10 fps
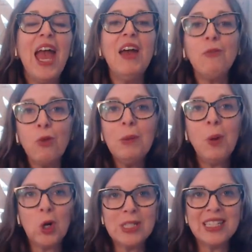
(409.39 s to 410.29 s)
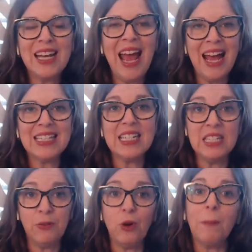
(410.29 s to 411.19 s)
Every person has a
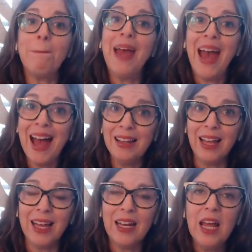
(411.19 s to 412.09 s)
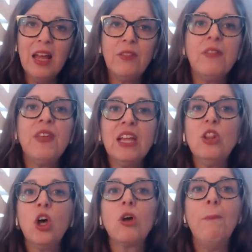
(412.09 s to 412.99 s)
different palette that they
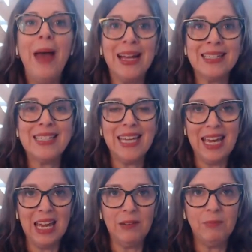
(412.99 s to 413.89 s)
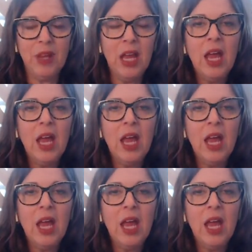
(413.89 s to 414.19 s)
look best in.